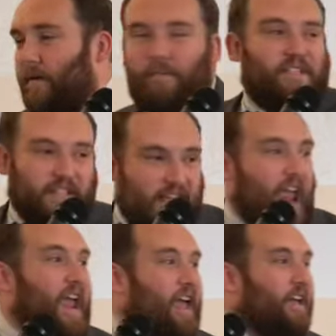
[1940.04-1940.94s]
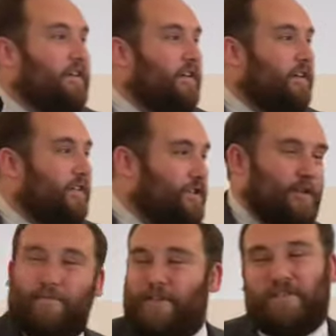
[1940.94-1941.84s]
But today, the
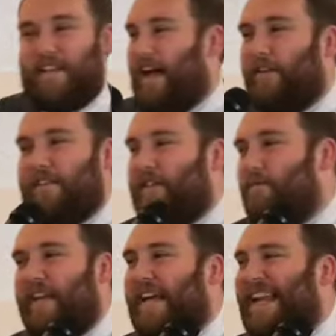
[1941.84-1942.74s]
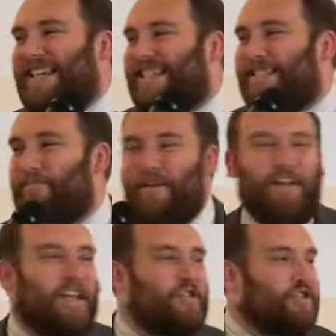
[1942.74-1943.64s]
scriptures tell us that we can
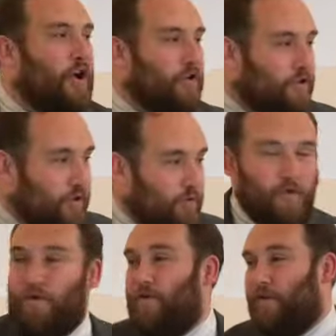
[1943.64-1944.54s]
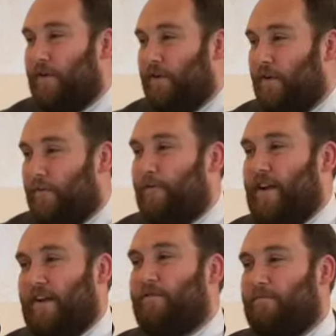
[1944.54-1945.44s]
experience true freedom.